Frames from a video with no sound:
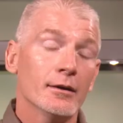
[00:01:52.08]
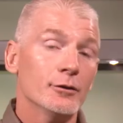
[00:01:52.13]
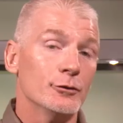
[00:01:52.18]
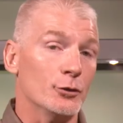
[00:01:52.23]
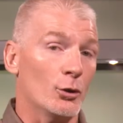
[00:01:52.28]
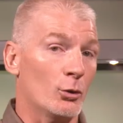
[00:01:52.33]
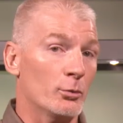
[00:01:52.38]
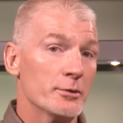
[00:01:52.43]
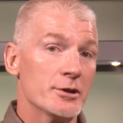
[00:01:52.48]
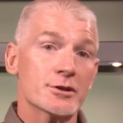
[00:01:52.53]

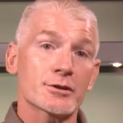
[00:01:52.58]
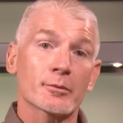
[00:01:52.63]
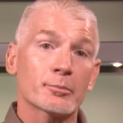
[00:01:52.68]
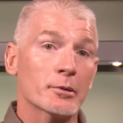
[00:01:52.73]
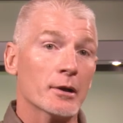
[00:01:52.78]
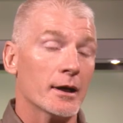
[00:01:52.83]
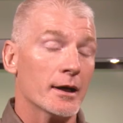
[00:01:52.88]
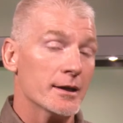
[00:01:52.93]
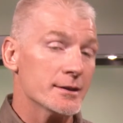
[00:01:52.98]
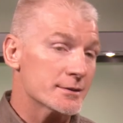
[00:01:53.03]
don't be
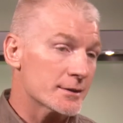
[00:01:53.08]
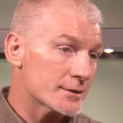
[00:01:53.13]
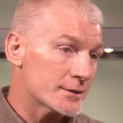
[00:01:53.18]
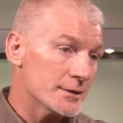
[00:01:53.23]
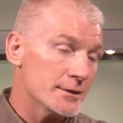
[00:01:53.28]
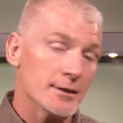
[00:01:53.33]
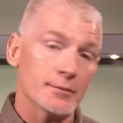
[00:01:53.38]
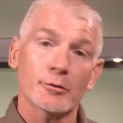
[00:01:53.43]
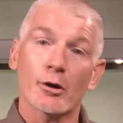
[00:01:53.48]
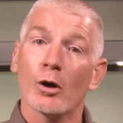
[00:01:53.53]
surprised to see
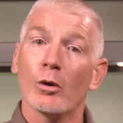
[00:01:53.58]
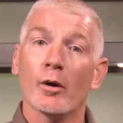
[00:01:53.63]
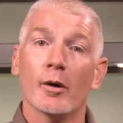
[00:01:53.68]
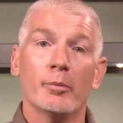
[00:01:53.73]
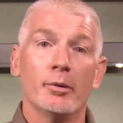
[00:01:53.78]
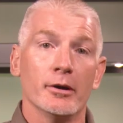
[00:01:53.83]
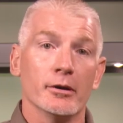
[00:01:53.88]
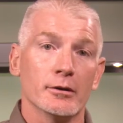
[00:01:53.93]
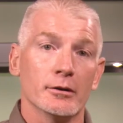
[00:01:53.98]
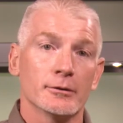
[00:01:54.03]
them go
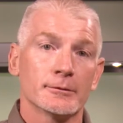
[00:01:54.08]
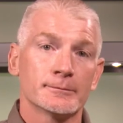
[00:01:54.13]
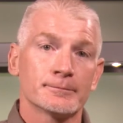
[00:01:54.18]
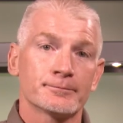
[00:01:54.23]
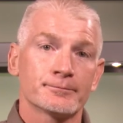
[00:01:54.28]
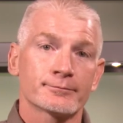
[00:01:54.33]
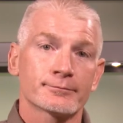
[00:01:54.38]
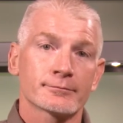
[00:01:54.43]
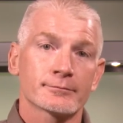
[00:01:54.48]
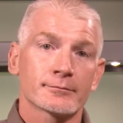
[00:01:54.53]
uphill.
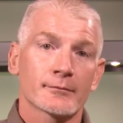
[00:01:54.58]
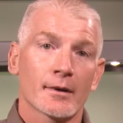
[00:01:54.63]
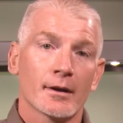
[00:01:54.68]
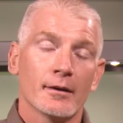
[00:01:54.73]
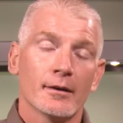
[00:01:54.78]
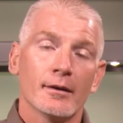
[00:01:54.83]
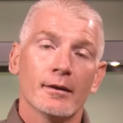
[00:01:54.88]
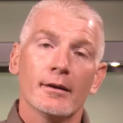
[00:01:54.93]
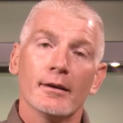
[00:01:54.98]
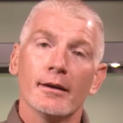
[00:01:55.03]

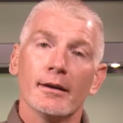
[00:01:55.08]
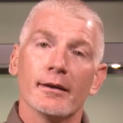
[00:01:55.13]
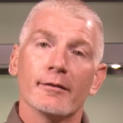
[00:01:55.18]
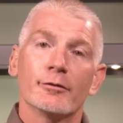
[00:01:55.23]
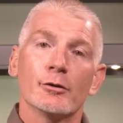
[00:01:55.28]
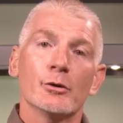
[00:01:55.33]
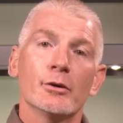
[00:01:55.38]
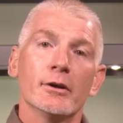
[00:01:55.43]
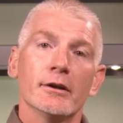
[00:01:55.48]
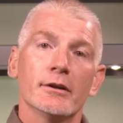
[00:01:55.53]
If
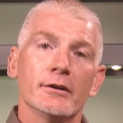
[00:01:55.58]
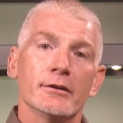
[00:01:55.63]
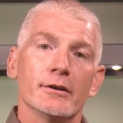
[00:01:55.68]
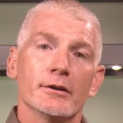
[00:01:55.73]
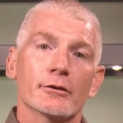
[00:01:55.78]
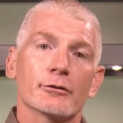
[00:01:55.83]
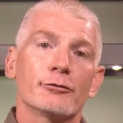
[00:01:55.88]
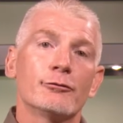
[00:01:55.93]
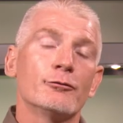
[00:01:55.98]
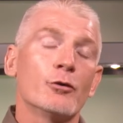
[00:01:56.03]
you hit a
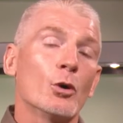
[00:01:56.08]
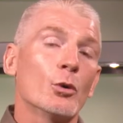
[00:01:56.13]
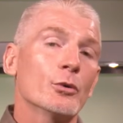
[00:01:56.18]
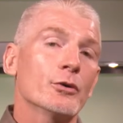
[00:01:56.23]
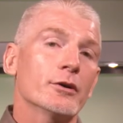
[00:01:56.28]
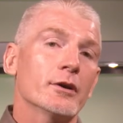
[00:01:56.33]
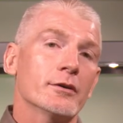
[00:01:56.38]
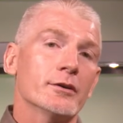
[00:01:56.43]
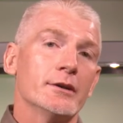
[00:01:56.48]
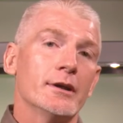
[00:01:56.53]
deer
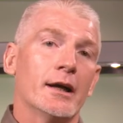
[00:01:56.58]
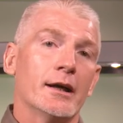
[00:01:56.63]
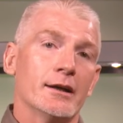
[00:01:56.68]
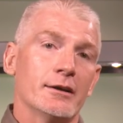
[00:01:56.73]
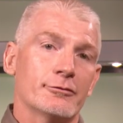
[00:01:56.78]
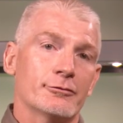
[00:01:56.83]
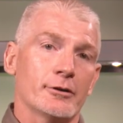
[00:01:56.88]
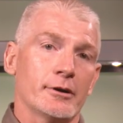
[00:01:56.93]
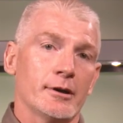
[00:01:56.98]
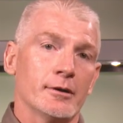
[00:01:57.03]
forward of the
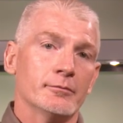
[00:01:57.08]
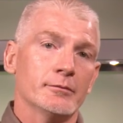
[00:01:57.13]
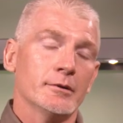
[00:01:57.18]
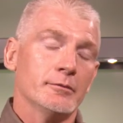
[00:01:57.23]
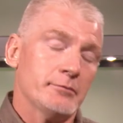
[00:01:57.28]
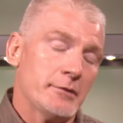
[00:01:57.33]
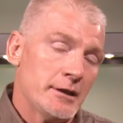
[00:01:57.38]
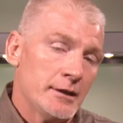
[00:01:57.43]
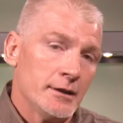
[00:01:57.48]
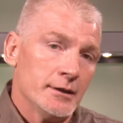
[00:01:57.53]
diaphragm,
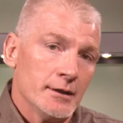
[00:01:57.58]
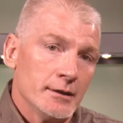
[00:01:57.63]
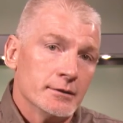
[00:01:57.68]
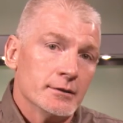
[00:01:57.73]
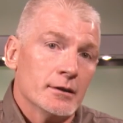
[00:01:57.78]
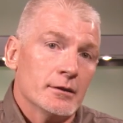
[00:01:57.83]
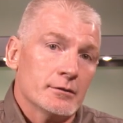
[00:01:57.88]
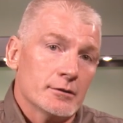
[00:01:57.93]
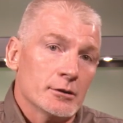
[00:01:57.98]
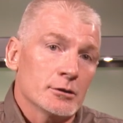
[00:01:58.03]
meaning in
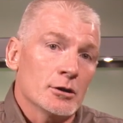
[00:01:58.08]
the